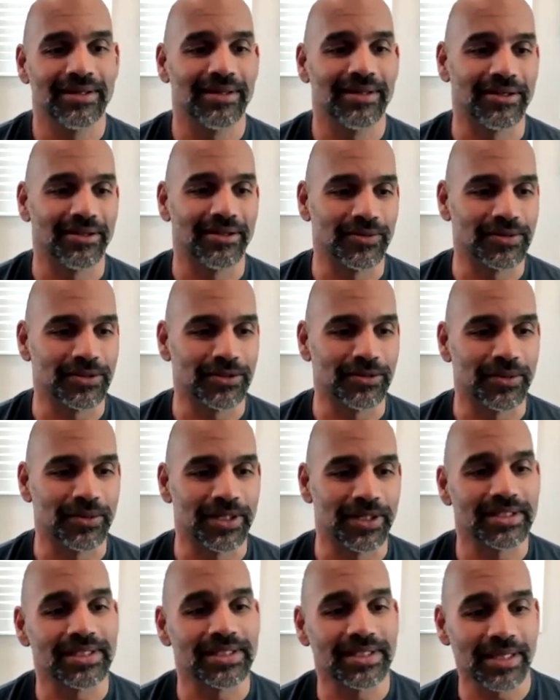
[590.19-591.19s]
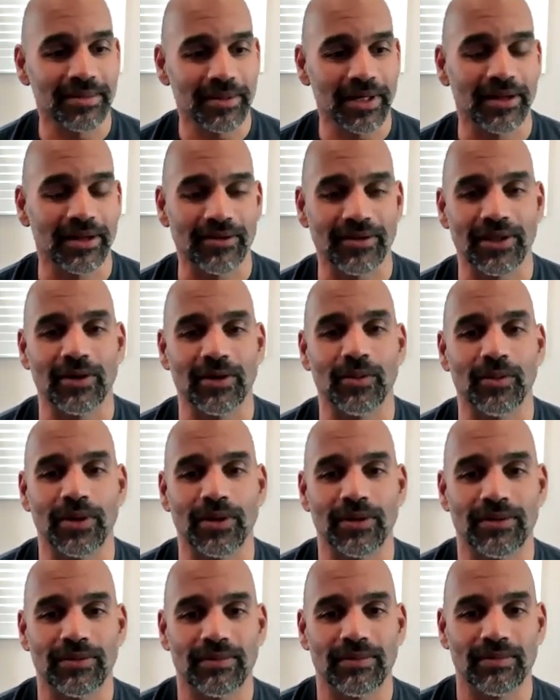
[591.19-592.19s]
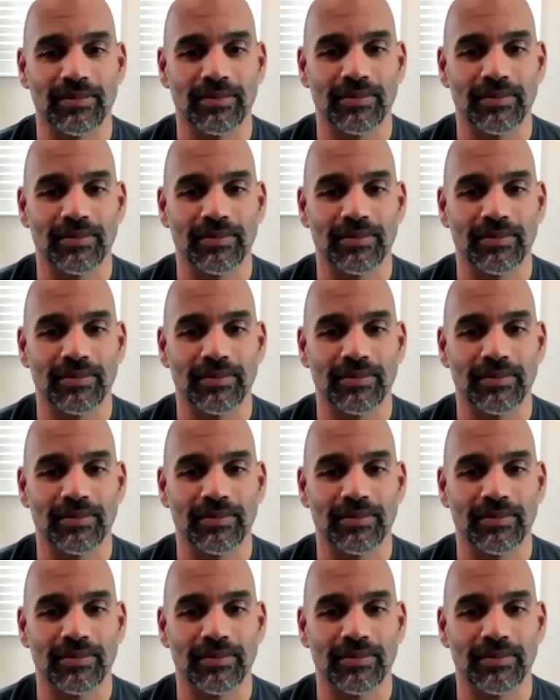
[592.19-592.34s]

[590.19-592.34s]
on YouTube, and it's the same kind of thing with